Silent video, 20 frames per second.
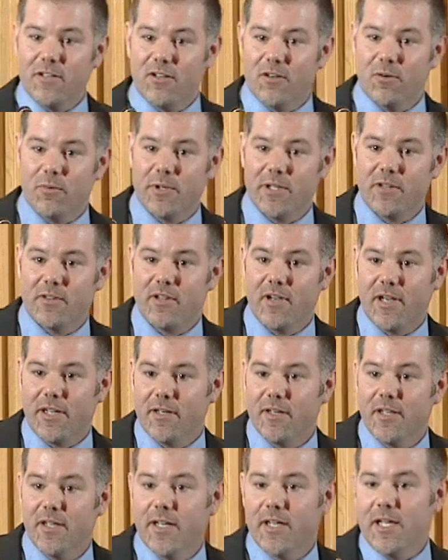You know, we had
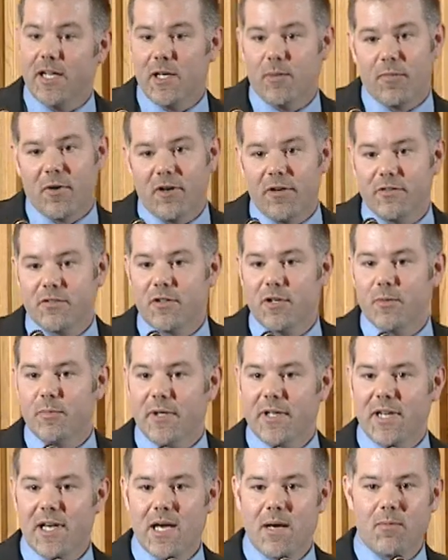thought, hey, Mars could have
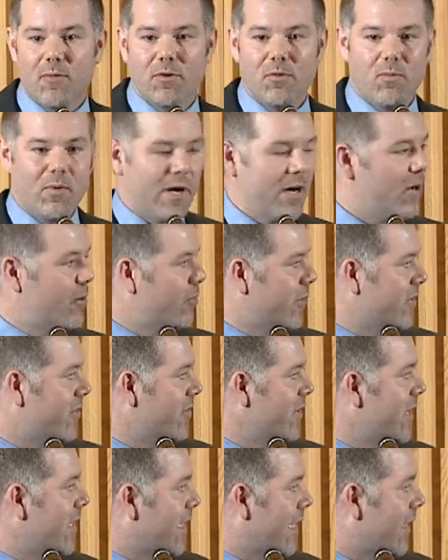been habitable. Why aren't we
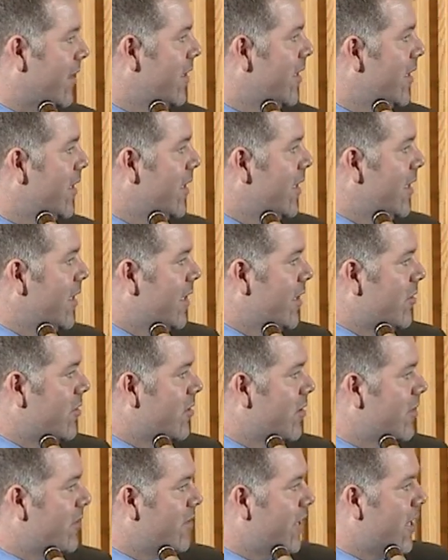seeing it? It
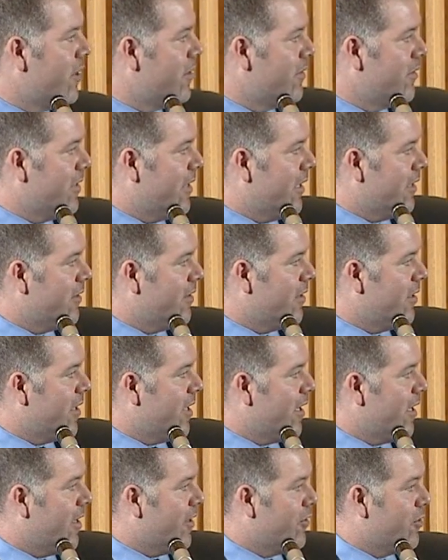turns out that
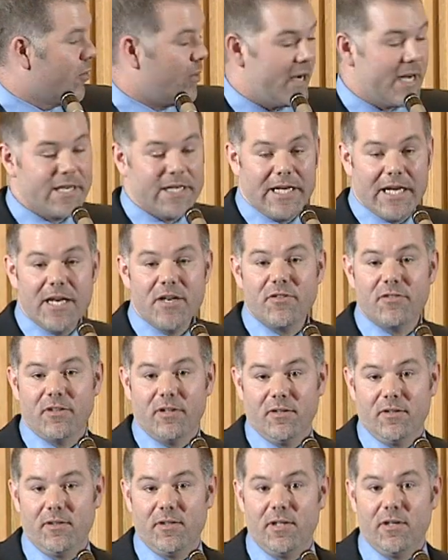the
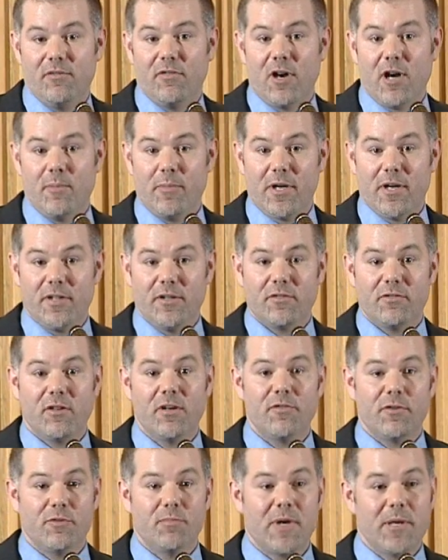radiation environment on the
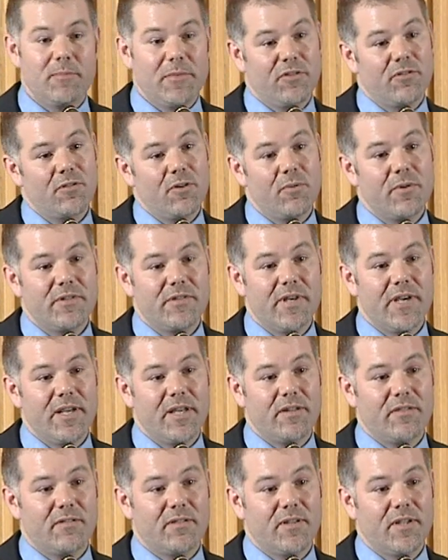surface might be so
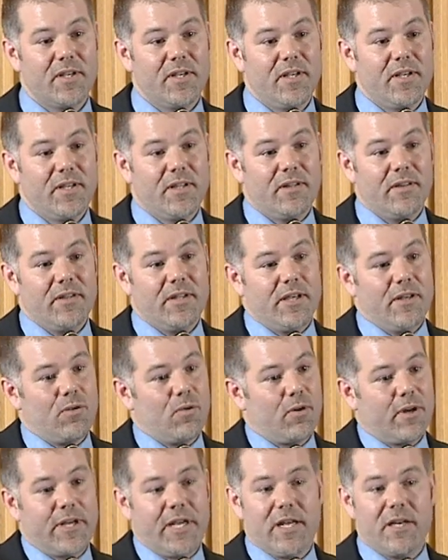intense that
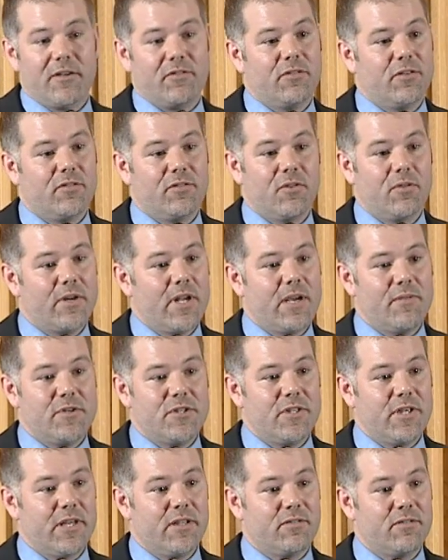organics just don't have a
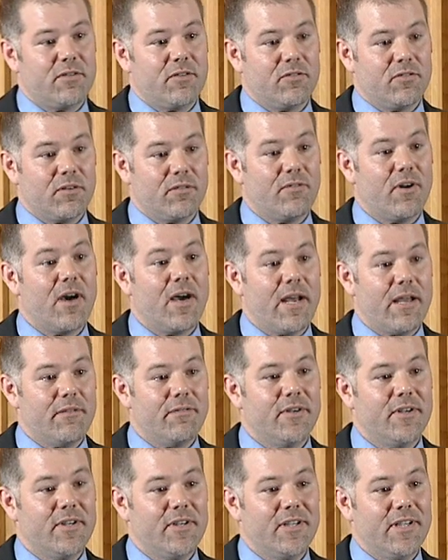chance to
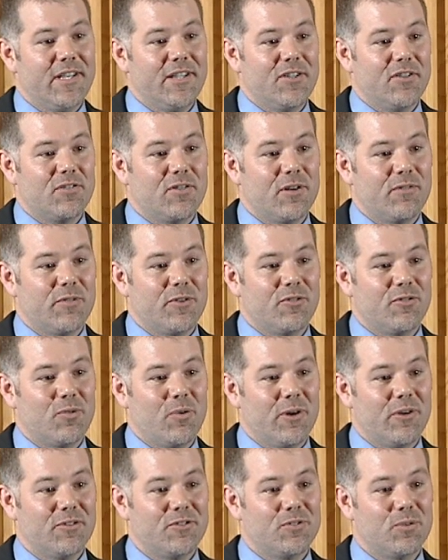survive in the surface soil.